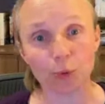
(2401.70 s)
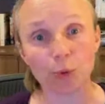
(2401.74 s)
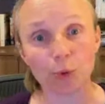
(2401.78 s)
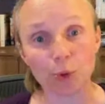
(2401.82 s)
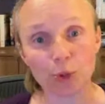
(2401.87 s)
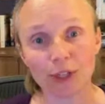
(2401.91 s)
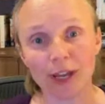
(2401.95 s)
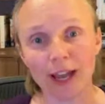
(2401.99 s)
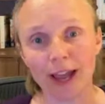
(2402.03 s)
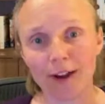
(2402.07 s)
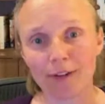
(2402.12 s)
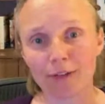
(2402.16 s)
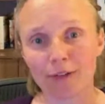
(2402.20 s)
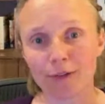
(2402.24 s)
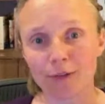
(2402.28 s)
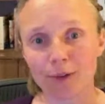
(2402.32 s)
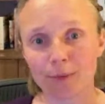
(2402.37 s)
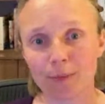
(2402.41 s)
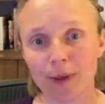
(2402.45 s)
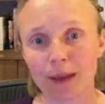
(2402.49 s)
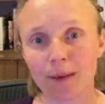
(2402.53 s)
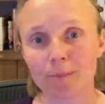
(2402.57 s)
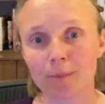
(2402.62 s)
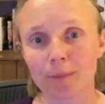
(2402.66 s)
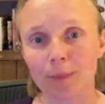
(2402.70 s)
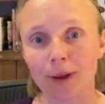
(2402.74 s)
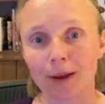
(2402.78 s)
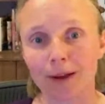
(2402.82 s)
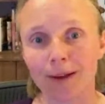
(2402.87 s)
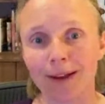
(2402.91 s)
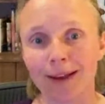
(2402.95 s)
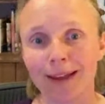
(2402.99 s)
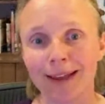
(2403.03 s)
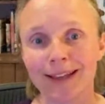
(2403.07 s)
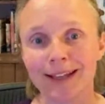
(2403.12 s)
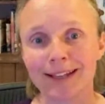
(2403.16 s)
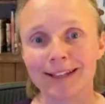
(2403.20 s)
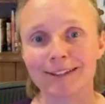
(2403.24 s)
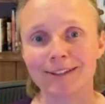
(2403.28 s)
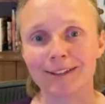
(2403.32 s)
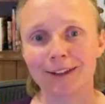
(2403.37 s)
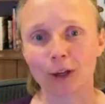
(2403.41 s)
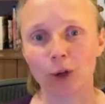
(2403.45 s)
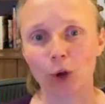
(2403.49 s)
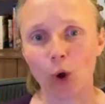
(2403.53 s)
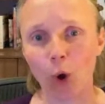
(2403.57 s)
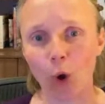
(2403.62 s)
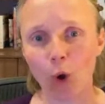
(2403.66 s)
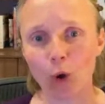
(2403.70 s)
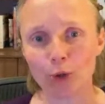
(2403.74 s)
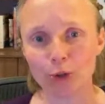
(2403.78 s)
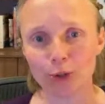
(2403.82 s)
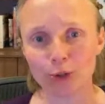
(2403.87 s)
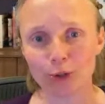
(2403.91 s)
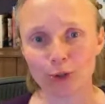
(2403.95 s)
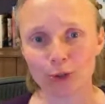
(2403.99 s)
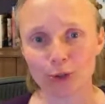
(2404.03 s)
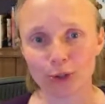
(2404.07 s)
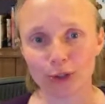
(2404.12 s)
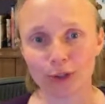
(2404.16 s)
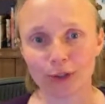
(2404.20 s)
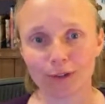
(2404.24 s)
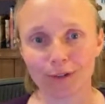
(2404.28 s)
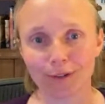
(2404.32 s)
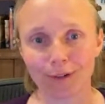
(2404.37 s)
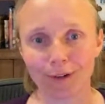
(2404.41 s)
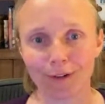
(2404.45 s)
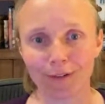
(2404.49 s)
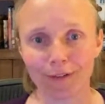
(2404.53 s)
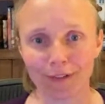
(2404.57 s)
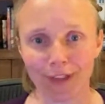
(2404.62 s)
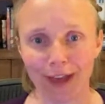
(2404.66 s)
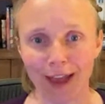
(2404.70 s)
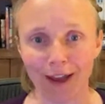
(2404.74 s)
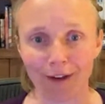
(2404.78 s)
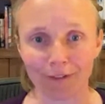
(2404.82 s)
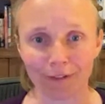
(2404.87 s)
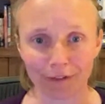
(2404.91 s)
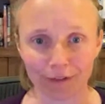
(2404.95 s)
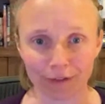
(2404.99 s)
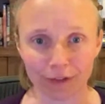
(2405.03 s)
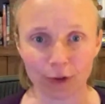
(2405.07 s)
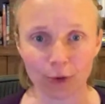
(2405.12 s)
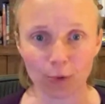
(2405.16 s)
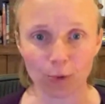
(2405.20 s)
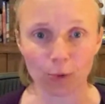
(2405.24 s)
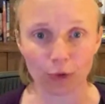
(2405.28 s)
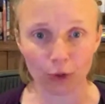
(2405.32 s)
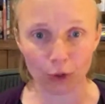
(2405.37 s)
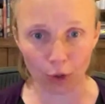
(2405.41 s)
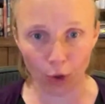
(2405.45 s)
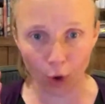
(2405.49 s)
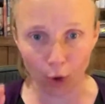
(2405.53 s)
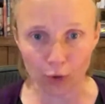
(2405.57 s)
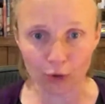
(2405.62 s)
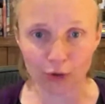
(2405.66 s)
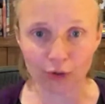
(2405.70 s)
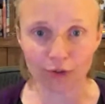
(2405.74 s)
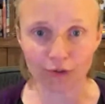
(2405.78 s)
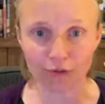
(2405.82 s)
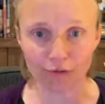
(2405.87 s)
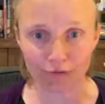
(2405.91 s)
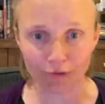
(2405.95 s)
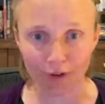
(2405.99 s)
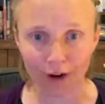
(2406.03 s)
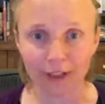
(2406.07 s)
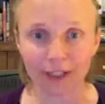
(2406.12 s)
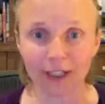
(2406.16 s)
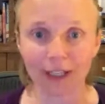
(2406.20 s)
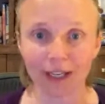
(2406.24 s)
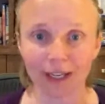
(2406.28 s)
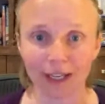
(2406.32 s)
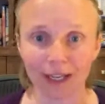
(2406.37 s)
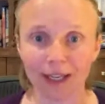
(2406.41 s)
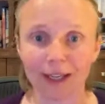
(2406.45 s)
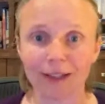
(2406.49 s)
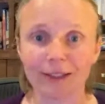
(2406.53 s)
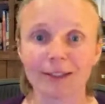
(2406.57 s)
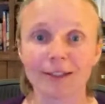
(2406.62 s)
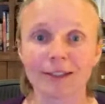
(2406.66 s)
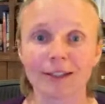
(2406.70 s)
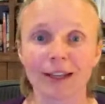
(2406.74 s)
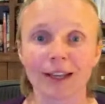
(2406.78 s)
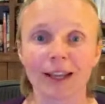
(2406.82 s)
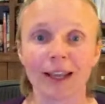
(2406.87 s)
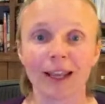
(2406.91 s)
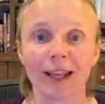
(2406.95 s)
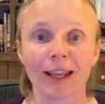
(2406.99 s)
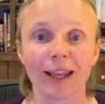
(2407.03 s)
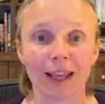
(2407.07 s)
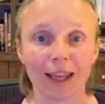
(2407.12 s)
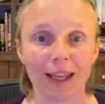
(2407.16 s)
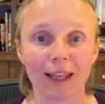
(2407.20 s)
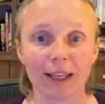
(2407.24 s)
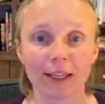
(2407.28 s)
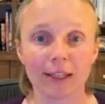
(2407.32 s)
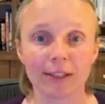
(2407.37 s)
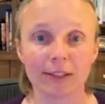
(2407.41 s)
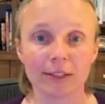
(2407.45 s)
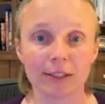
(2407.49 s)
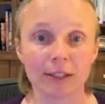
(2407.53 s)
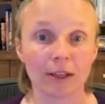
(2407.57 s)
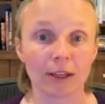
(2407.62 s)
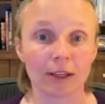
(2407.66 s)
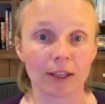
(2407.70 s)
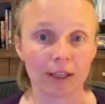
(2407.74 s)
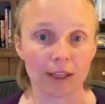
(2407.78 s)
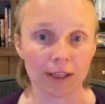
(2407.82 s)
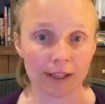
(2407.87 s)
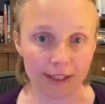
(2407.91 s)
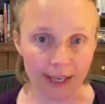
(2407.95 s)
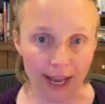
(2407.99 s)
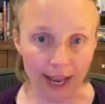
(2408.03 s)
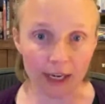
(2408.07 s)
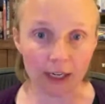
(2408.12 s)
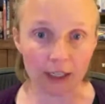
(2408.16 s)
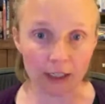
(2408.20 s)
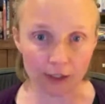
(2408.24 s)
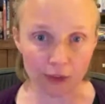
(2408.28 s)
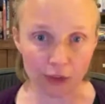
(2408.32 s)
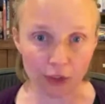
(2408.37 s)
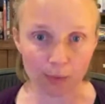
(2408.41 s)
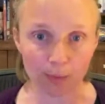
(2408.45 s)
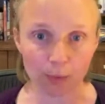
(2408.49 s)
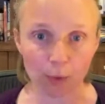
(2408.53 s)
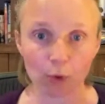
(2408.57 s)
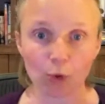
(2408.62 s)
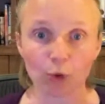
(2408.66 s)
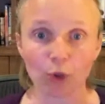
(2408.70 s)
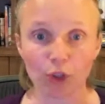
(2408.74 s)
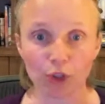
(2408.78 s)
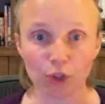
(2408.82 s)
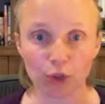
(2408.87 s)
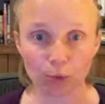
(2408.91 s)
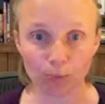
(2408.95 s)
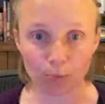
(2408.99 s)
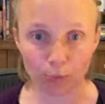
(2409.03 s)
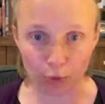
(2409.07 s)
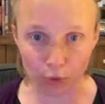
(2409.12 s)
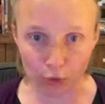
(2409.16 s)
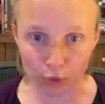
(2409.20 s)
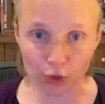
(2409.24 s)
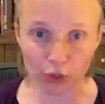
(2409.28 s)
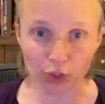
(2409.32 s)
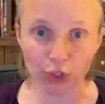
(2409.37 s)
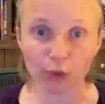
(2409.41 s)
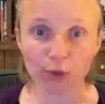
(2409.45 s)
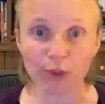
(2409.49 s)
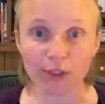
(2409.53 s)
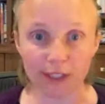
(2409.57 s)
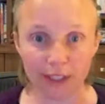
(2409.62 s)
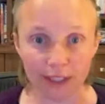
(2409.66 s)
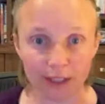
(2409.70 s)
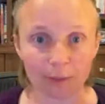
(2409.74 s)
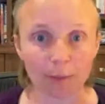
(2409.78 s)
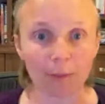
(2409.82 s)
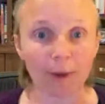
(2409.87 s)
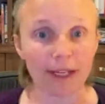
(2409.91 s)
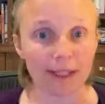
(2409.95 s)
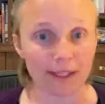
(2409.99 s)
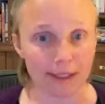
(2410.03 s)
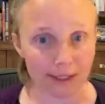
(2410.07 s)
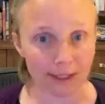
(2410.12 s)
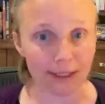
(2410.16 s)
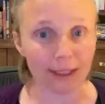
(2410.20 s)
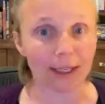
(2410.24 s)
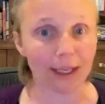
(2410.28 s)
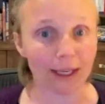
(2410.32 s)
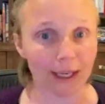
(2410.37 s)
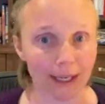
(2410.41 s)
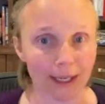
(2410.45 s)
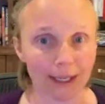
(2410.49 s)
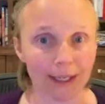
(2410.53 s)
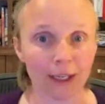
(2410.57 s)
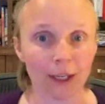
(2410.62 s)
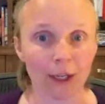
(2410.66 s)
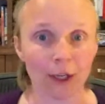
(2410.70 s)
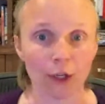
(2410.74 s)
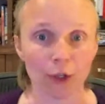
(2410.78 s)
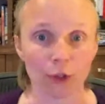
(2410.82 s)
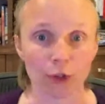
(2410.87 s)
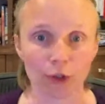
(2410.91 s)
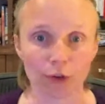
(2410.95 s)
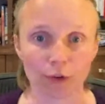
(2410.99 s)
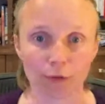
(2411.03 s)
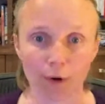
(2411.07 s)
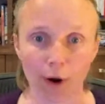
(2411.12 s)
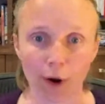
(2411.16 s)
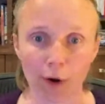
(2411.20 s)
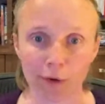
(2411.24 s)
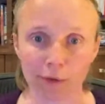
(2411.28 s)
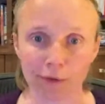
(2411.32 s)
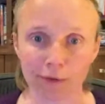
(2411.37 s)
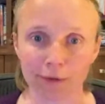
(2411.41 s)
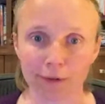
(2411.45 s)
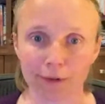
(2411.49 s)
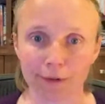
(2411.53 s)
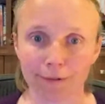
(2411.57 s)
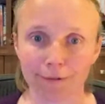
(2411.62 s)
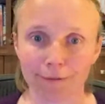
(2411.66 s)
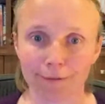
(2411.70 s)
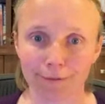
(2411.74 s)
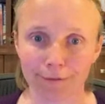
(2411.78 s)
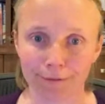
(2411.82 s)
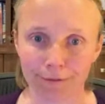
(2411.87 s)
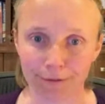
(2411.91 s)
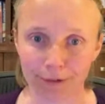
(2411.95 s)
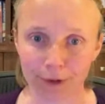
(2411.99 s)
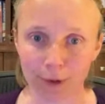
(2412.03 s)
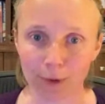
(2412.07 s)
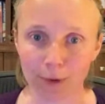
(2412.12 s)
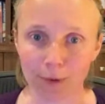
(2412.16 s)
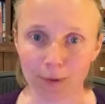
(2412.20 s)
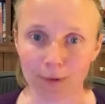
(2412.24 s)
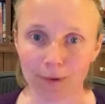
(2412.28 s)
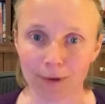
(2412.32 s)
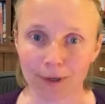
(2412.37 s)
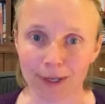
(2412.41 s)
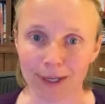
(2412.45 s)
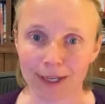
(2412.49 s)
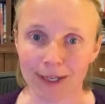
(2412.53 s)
you also have to remember is the cost of that fuel, the cost of running it is negligible because you're producing basically your own fuel.